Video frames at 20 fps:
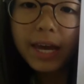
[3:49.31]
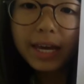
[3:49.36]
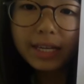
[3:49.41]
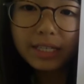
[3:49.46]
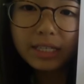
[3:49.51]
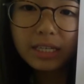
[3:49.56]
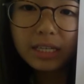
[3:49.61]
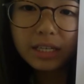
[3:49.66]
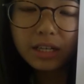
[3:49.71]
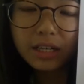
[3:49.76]

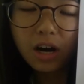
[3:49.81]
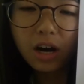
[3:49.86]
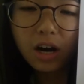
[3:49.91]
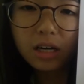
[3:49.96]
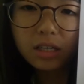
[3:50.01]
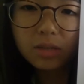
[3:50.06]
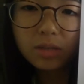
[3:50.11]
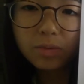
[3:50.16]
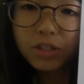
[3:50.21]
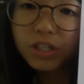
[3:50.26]
18
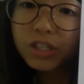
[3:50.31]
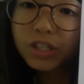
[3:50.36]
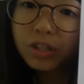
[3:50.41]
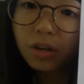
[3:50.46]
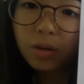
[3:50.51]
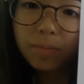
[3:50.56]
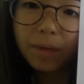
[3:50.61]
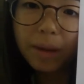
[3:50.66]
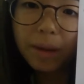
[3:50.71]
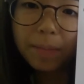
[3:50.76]
cars, which is
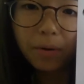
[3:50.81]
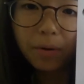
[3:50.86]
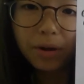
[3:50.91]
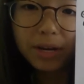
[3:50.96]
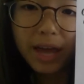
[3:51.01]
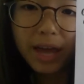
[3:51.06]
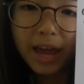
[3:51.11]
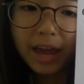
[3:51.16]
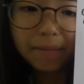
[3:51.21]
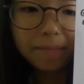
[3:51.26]
shown by
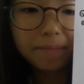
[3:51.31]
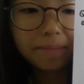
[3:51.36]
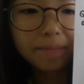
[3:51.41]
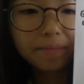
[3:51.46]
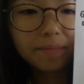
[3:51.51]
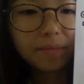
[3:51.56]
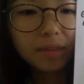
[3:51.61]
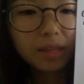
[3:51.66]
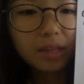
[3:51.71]
point A.